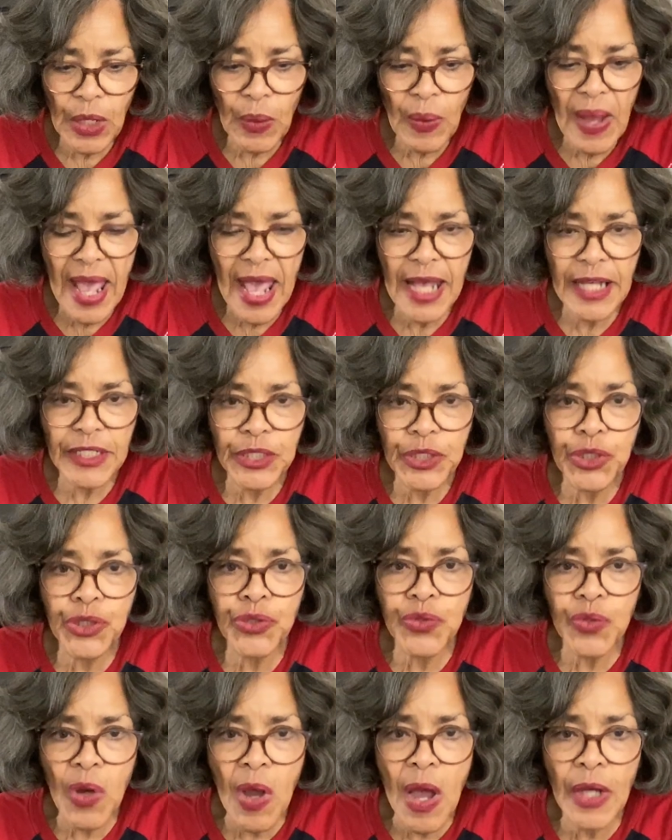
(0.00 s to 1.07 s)
has
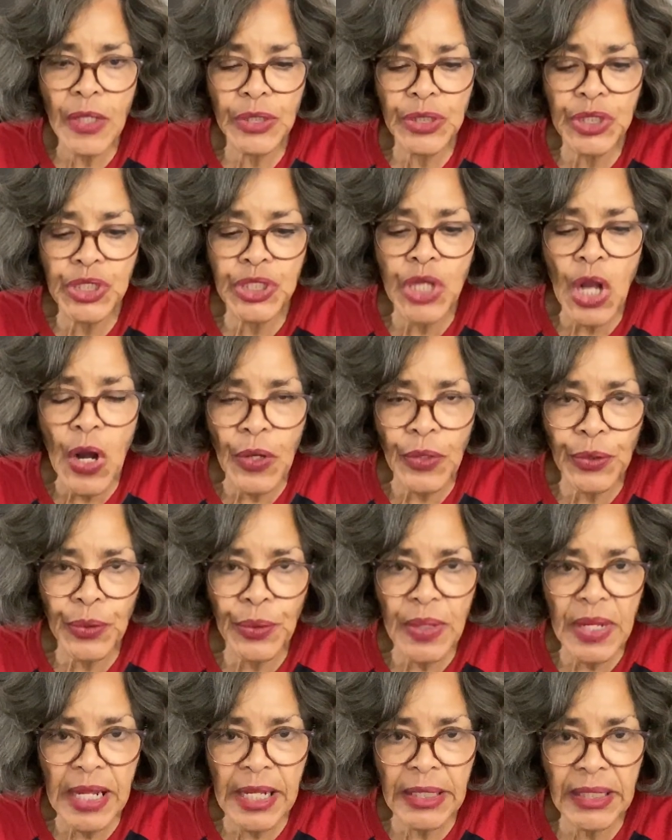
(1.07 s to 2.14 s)
strong starter
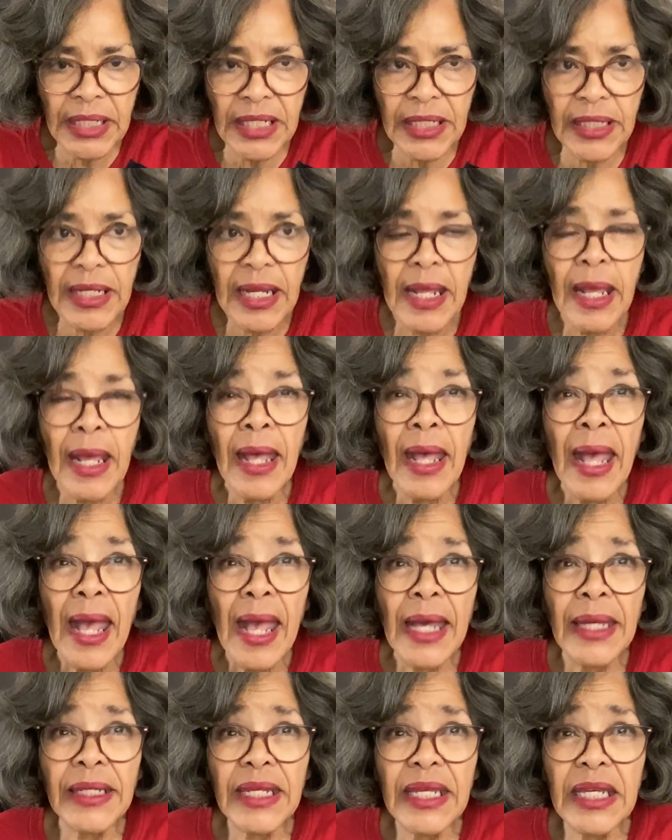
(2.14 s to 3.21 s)
in it,
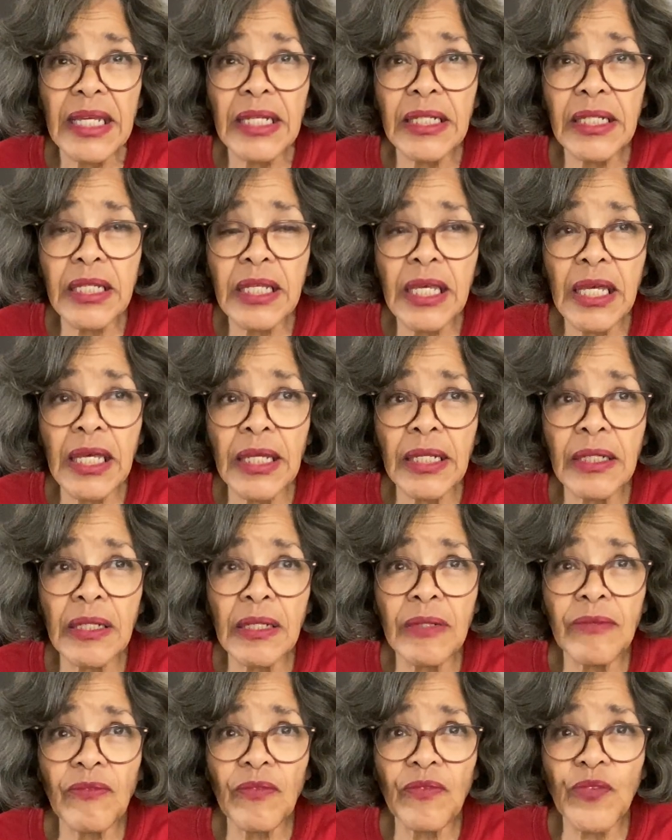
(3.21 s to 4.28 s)
and it can
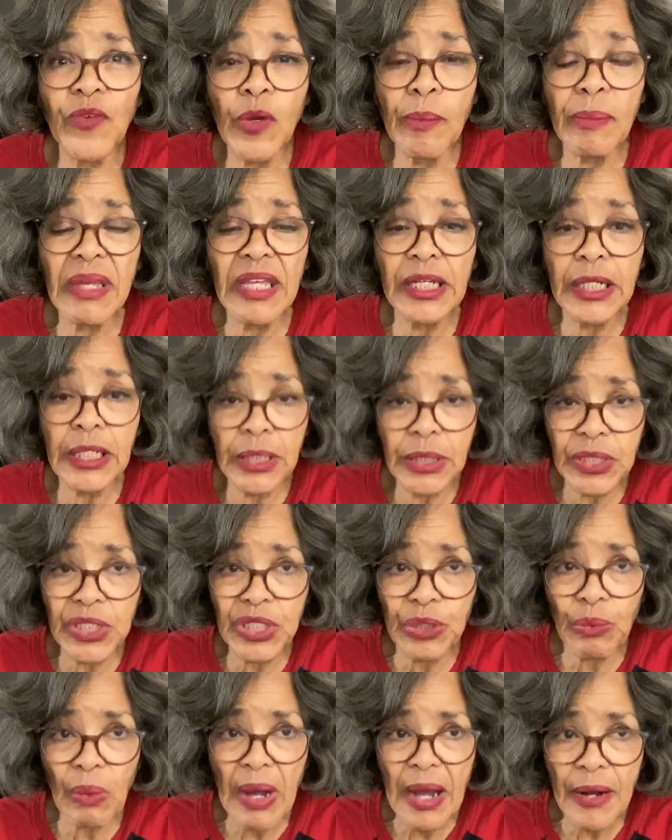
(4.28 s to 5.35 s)
ferment in
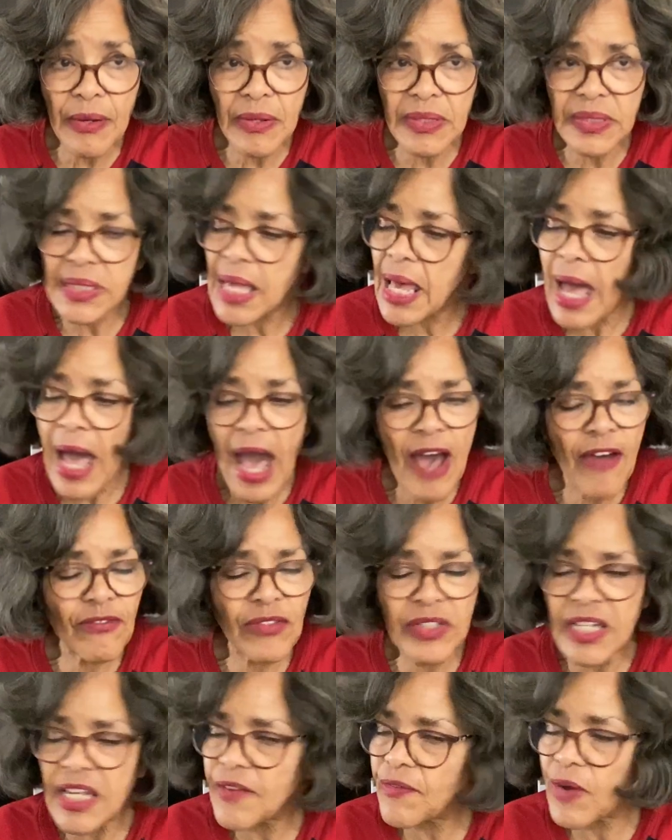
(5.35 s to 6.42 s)
2 hours. I've
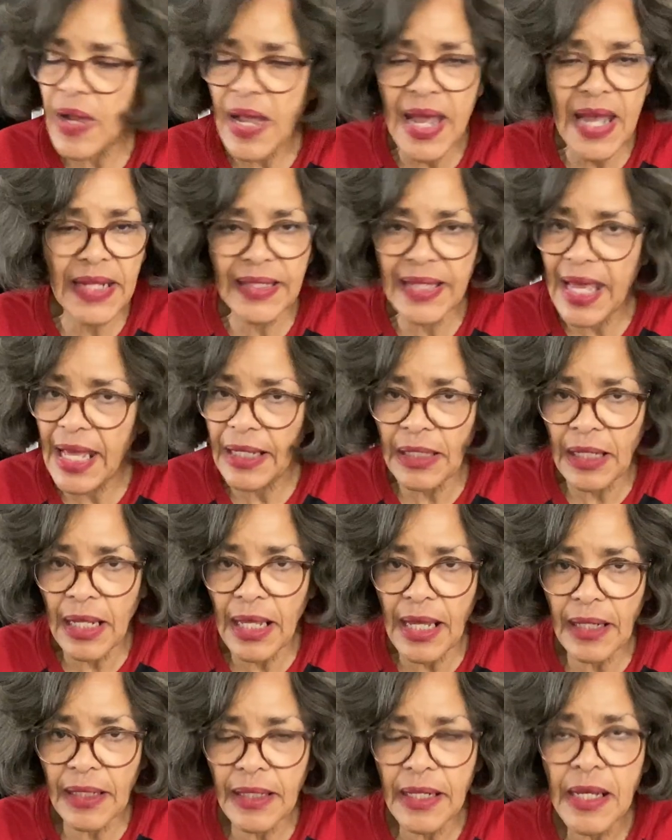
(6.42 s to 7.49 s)
never had that
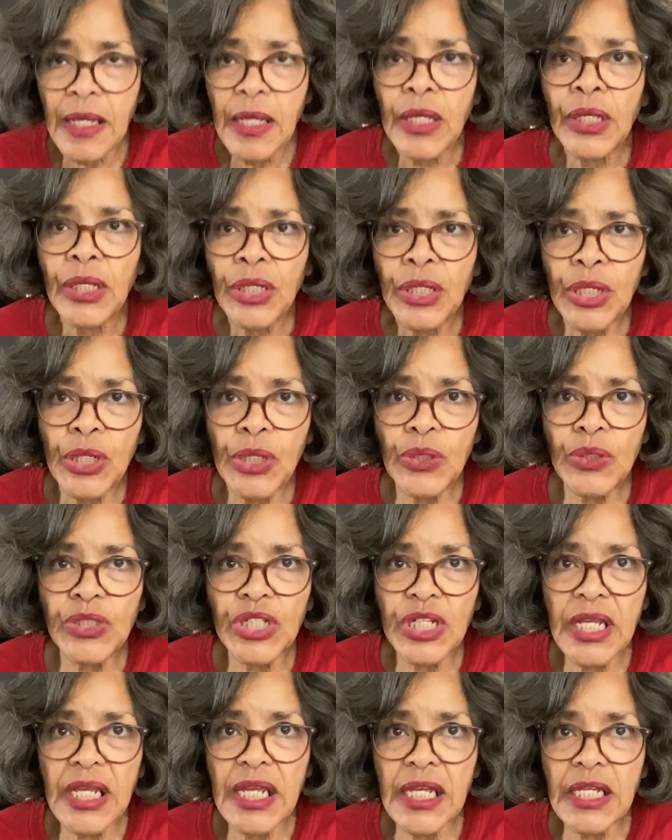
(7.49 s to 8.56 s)
luck. Usually
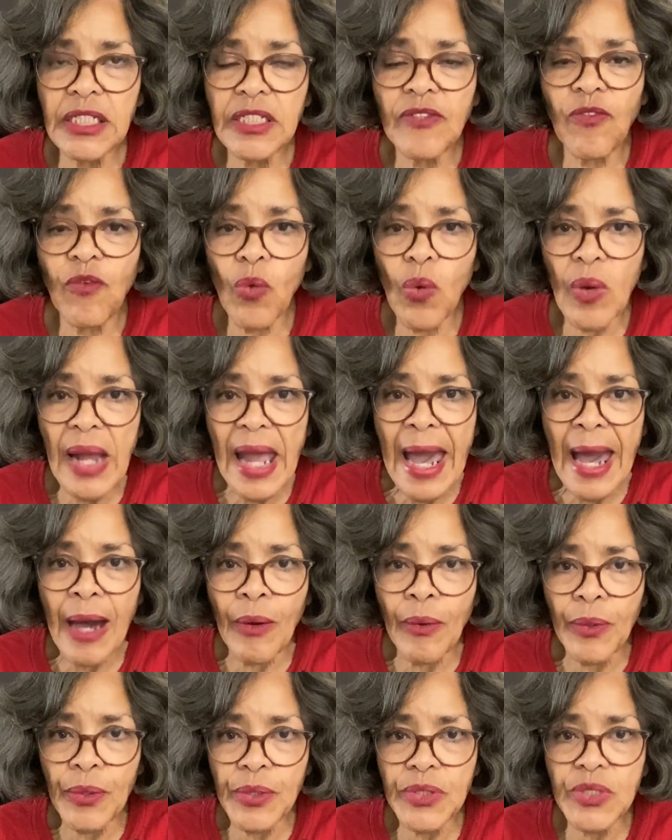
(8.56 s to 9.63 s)
it's 4
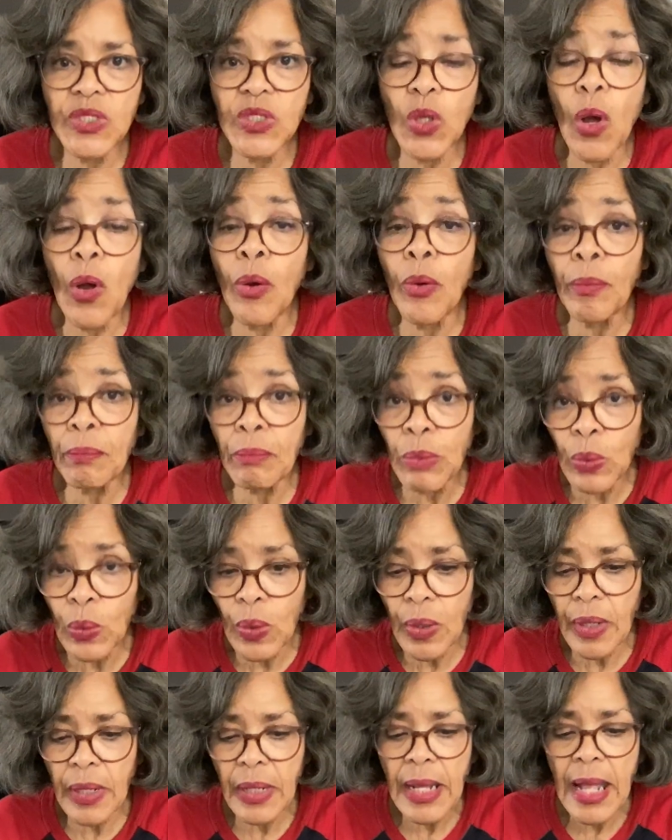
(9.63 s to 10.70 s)
hours or more.